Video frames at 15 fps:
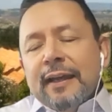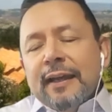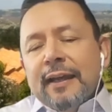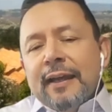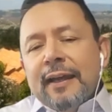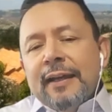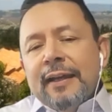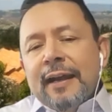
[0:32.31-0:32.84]

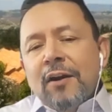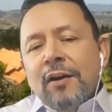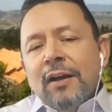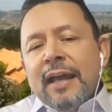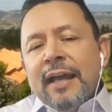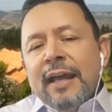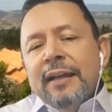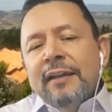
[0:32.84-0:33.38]
And our
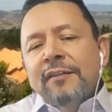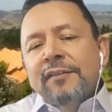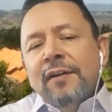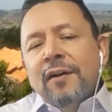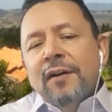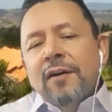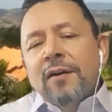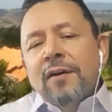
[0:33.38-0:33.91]
clients
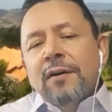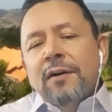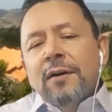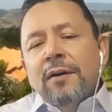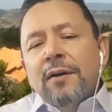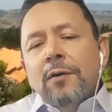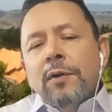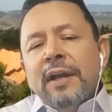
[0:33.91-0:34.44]

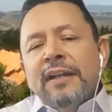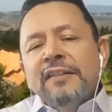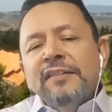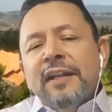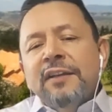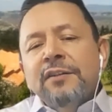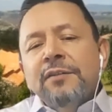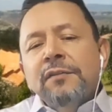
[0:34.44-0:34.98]
are
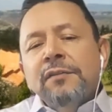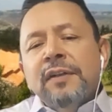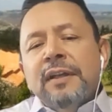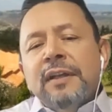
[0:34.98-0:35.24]
organizations